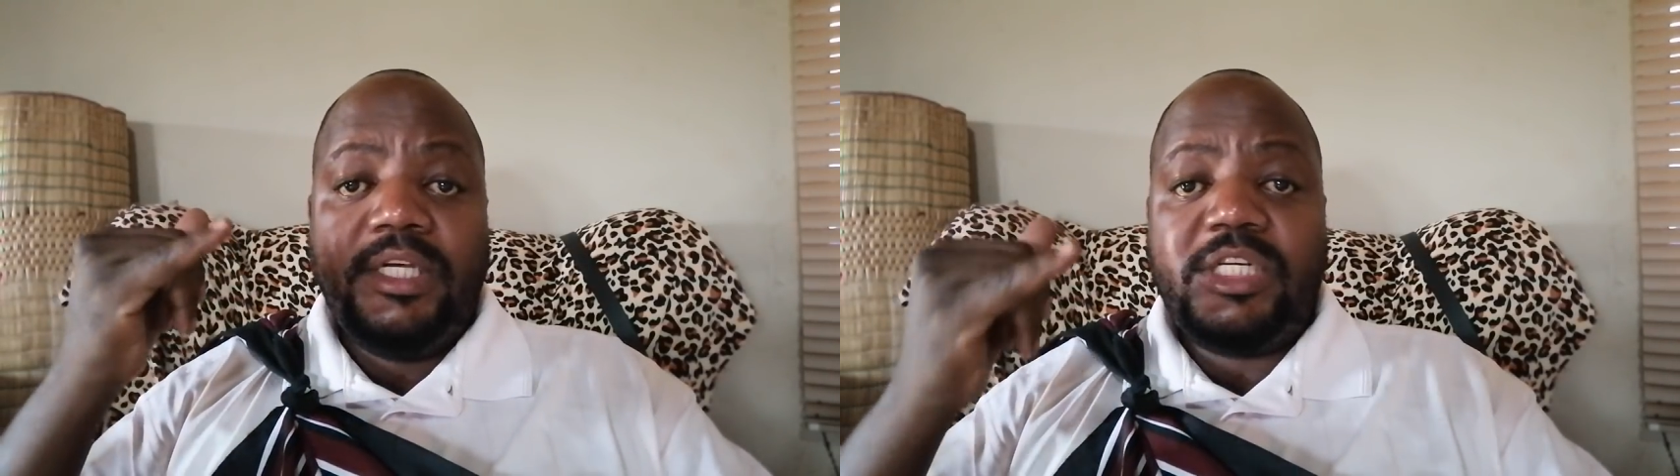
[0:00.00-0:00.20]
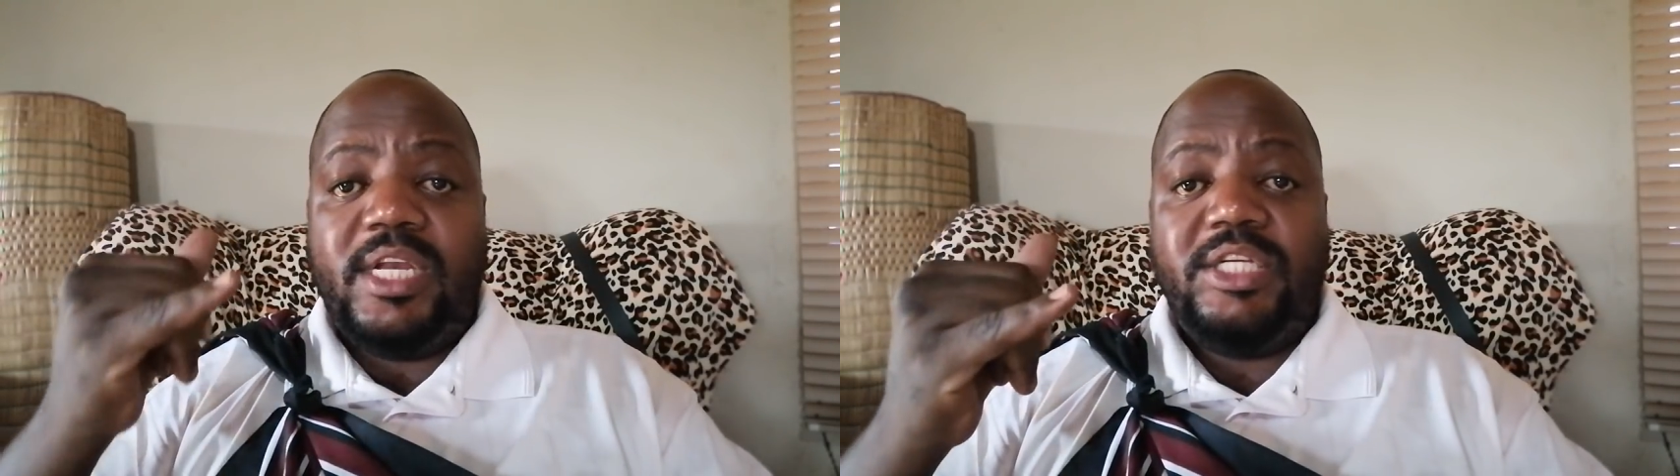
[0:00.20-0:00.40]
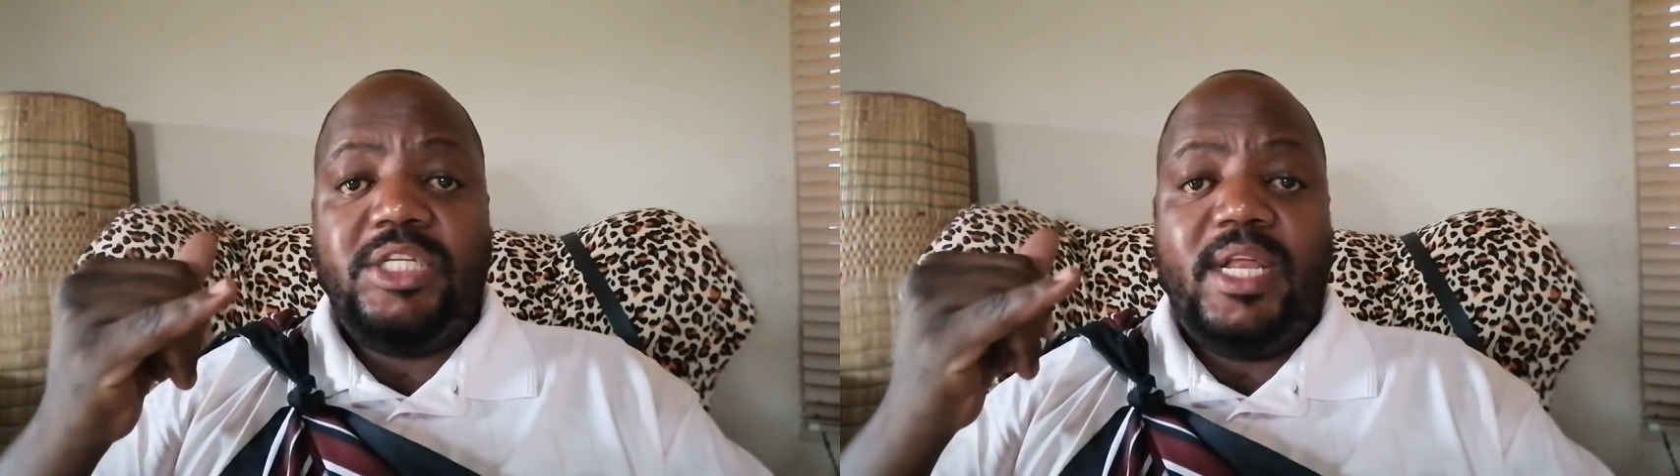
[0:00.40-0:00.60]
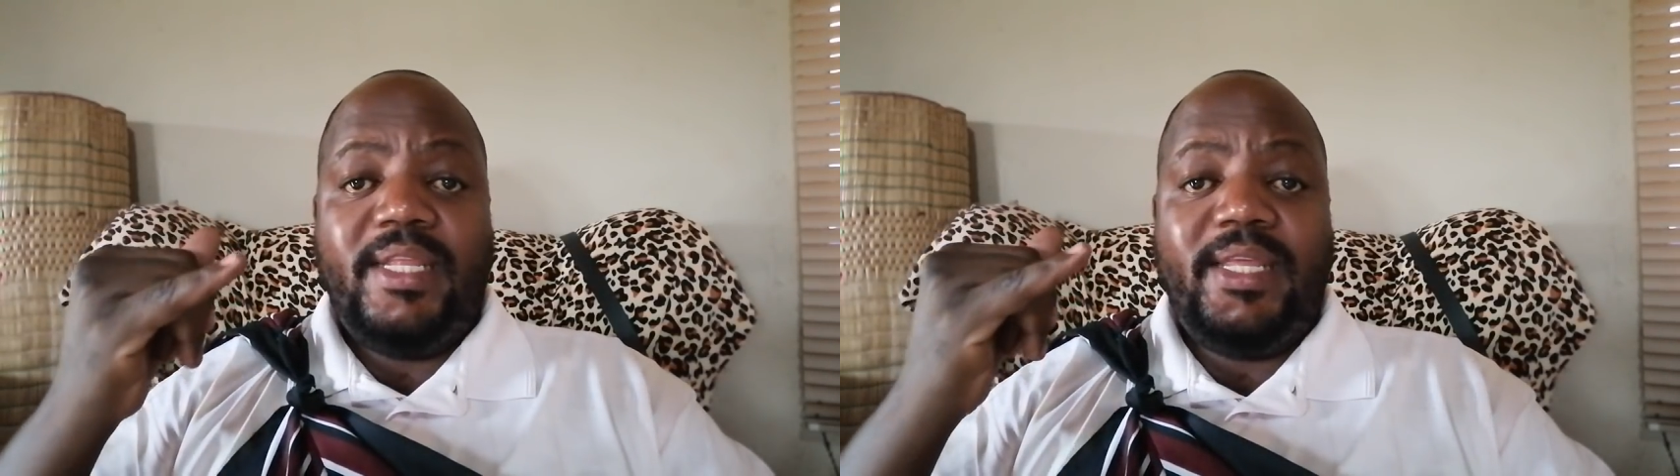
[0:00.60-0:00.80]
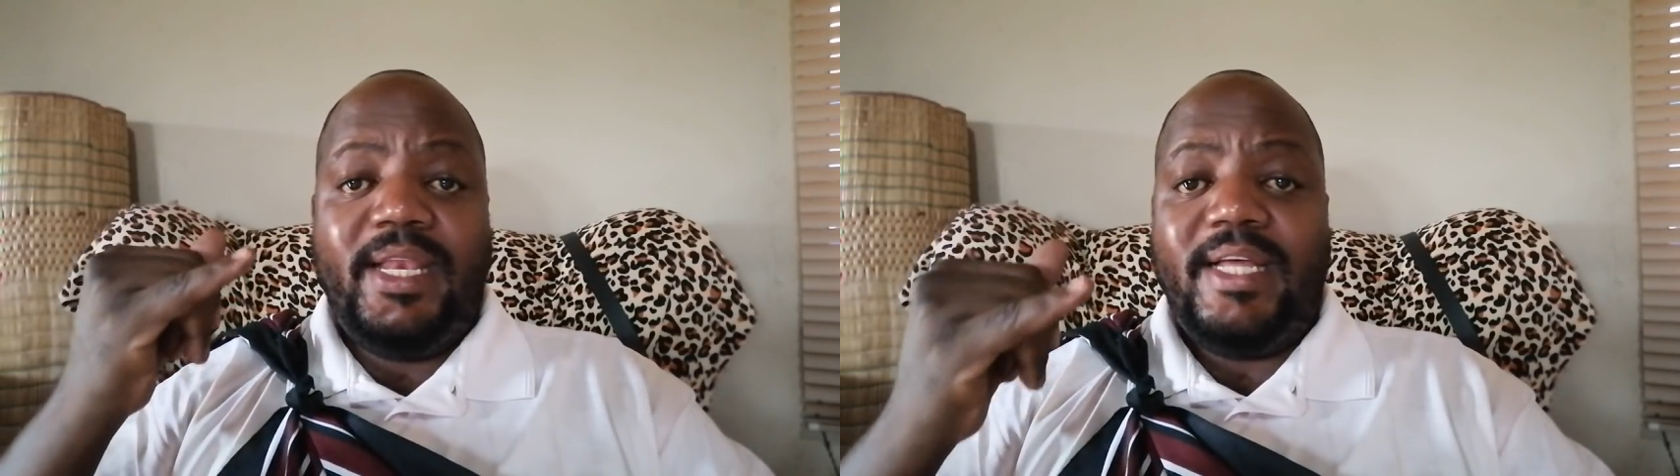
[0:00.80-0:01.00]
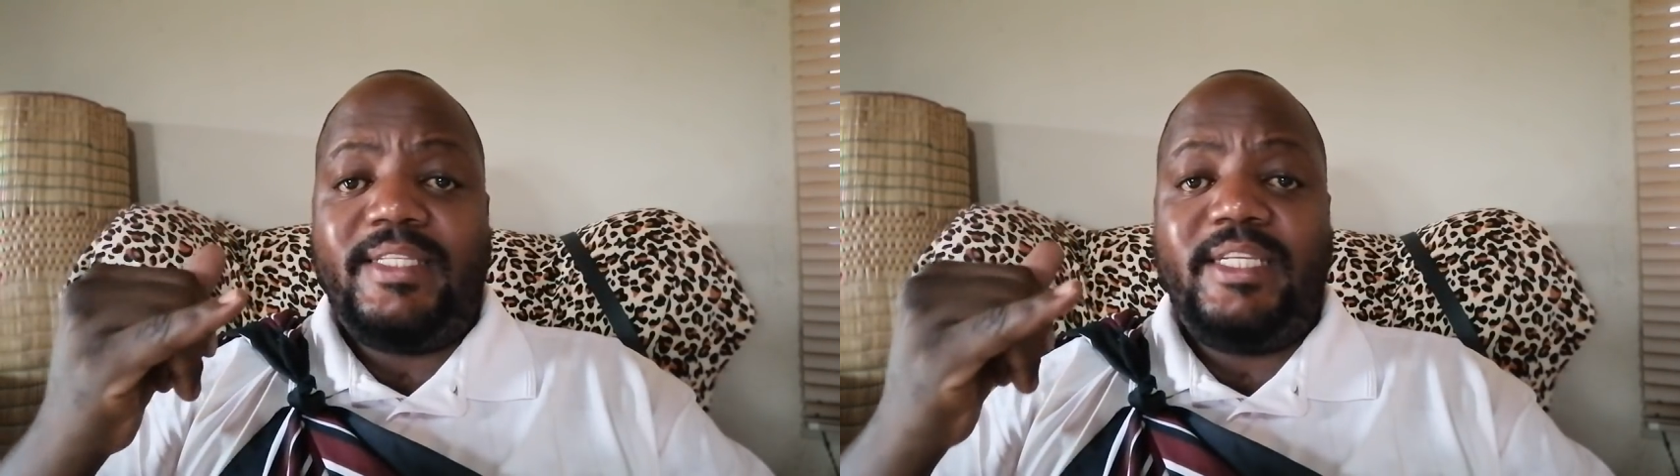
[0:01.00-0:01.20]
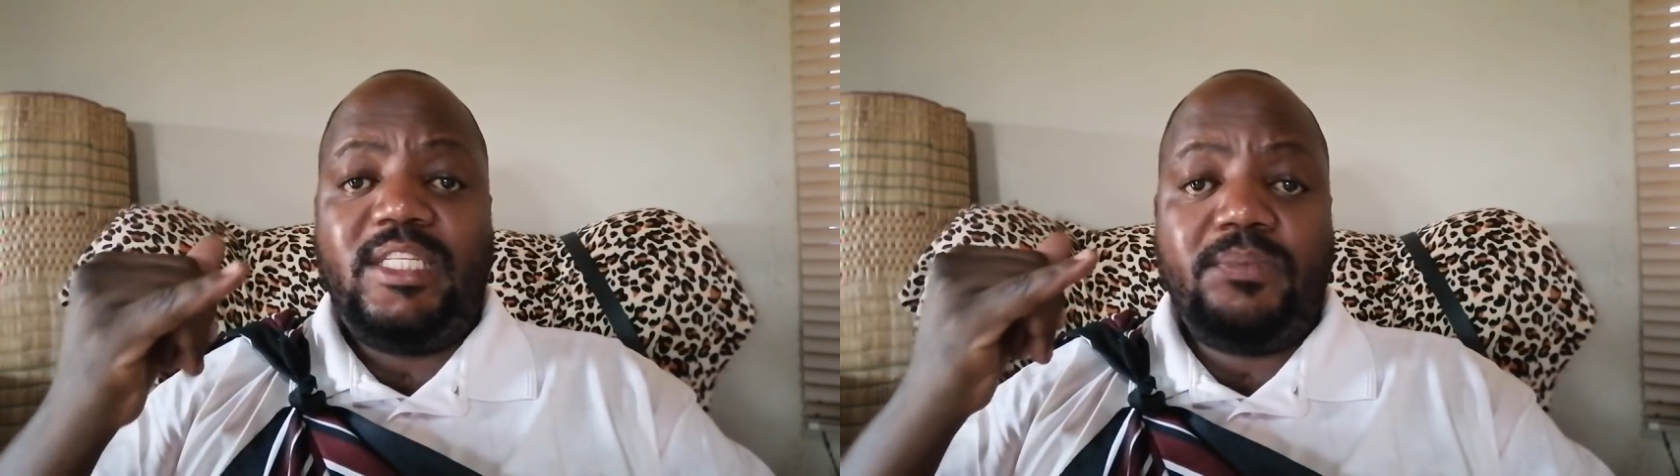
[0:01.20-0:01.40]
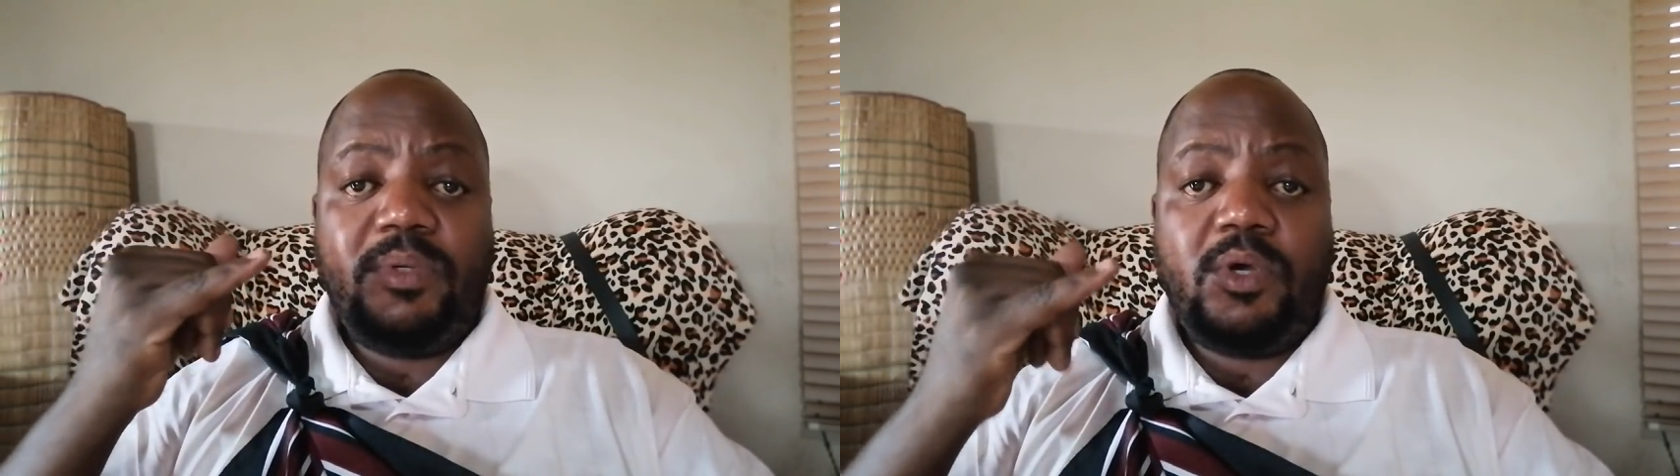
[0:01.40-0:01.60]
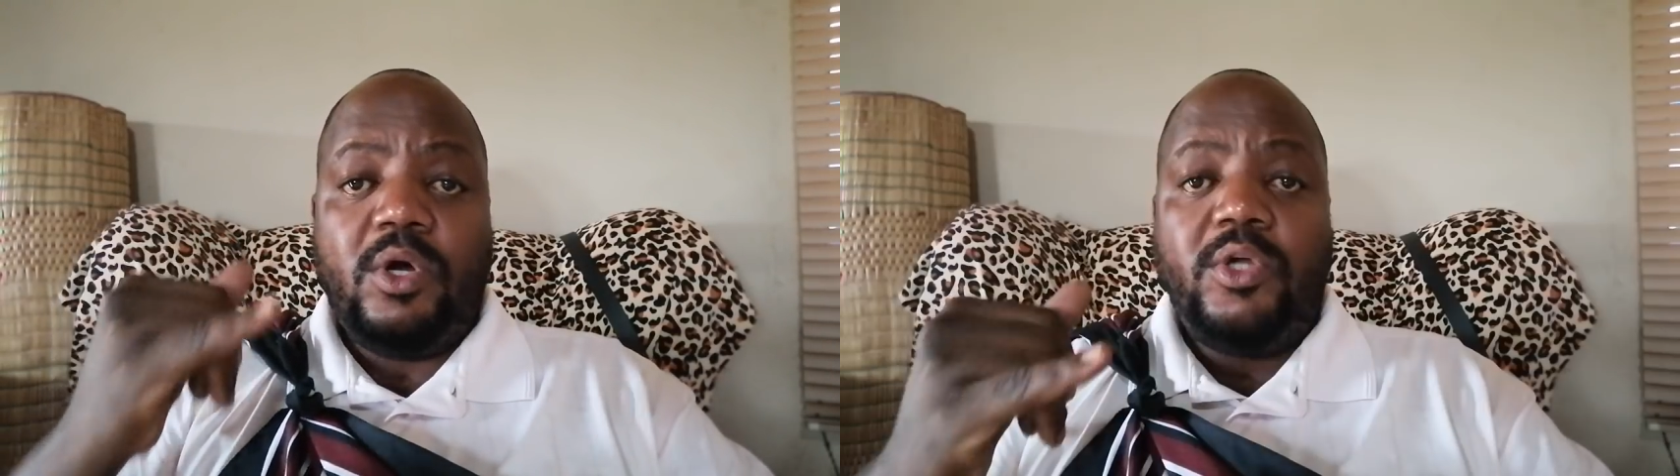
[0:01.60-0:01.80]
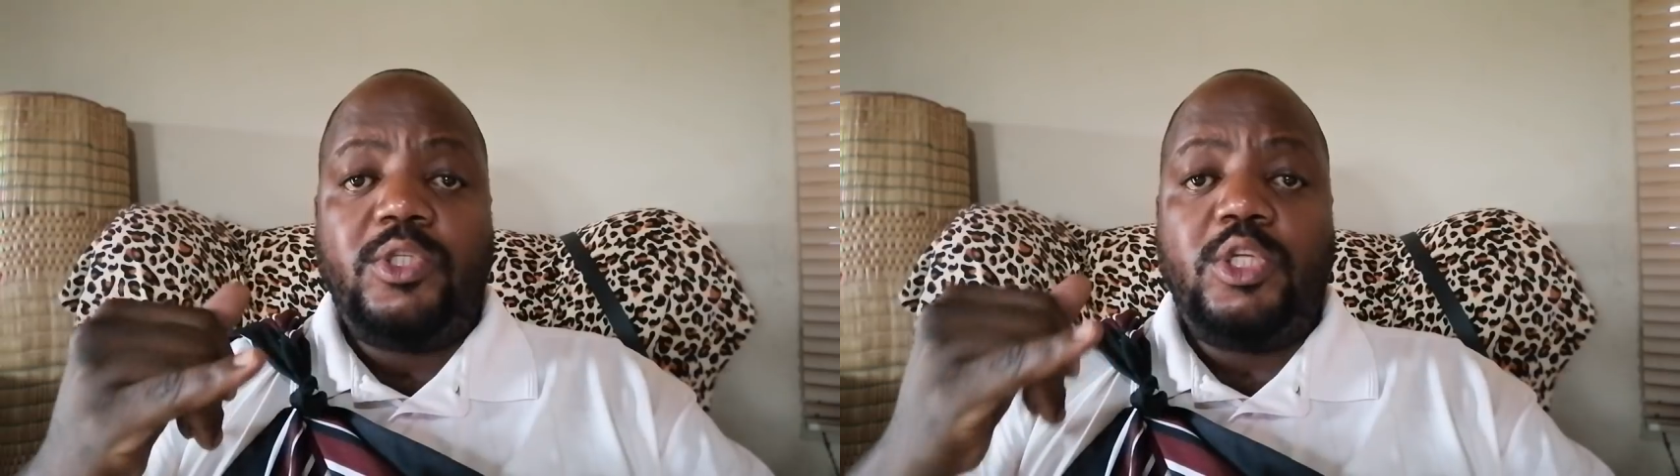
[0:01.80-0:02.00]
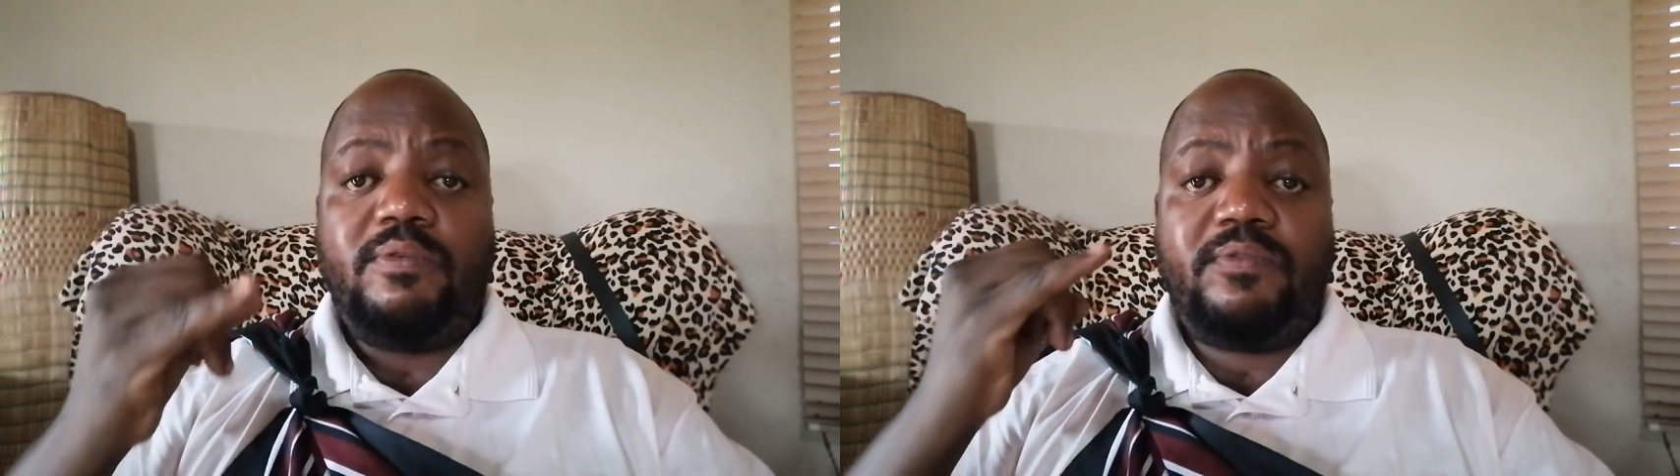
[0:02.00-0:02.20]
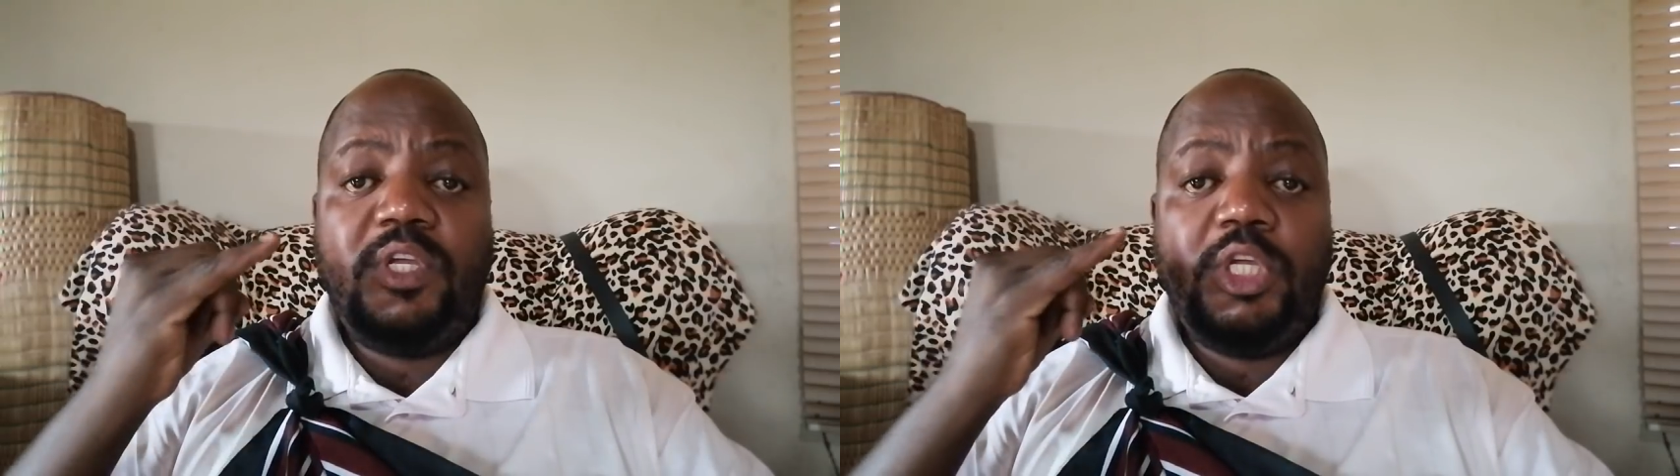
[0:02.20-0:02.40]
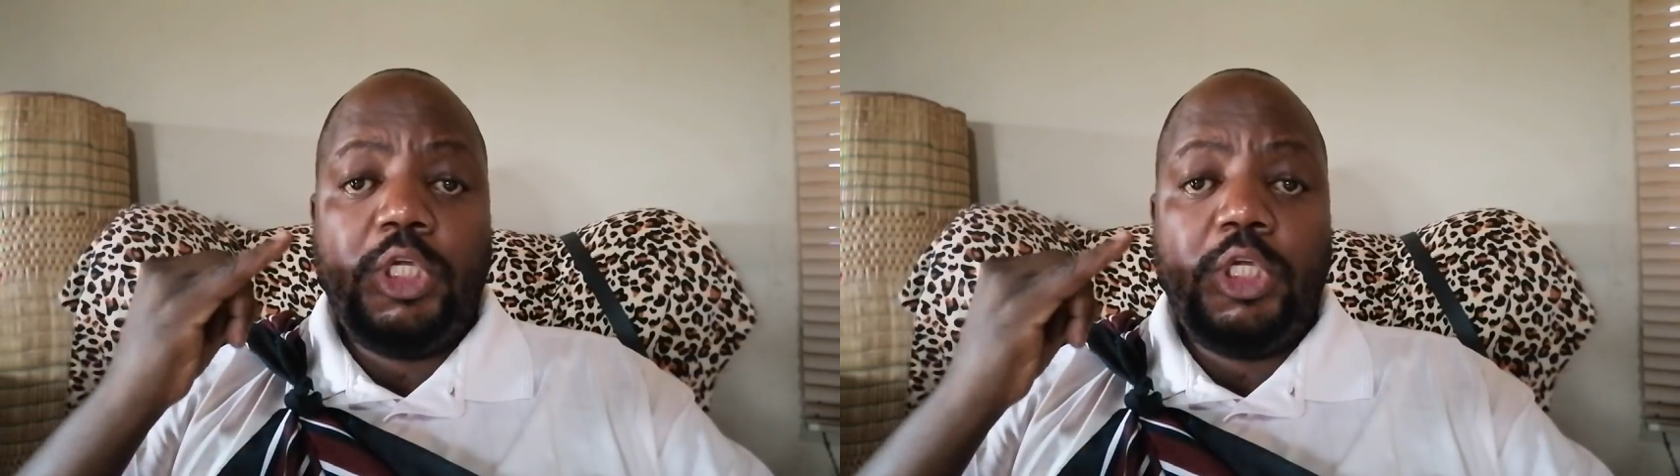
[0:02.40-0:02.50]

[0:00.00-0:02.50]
traditional healers is because of